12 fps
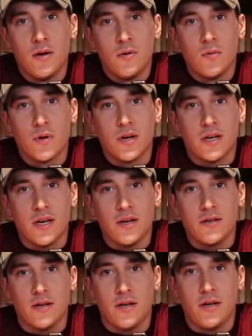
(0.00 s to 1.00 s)
We're gonna kind
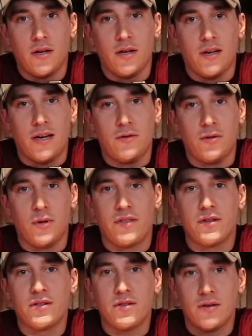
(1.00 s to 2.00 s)
of, I don't know, I
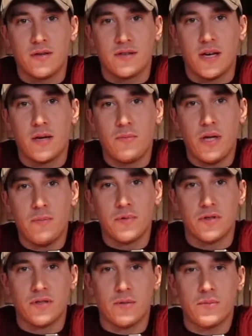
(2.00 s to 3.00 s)
think start a time lapse
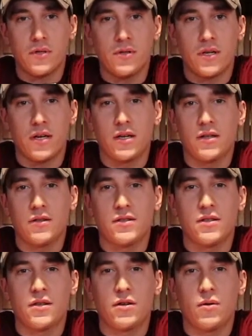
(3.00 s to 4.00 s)
or something to kind of get this
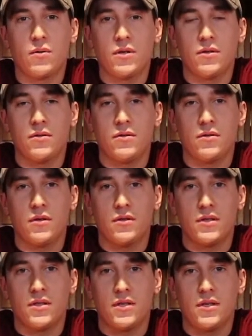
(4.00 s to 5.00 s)
thing going
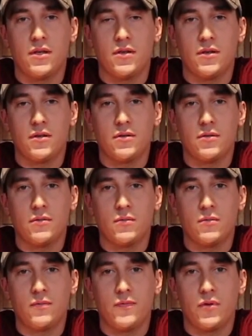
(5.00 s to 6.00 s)
and see
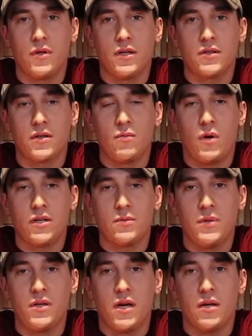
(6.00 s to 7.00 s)
if you guys can watch
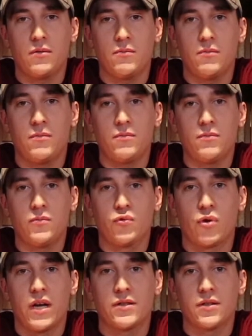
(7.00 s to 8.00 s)
me not
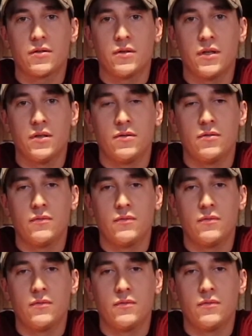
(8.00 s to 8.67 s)
drastically and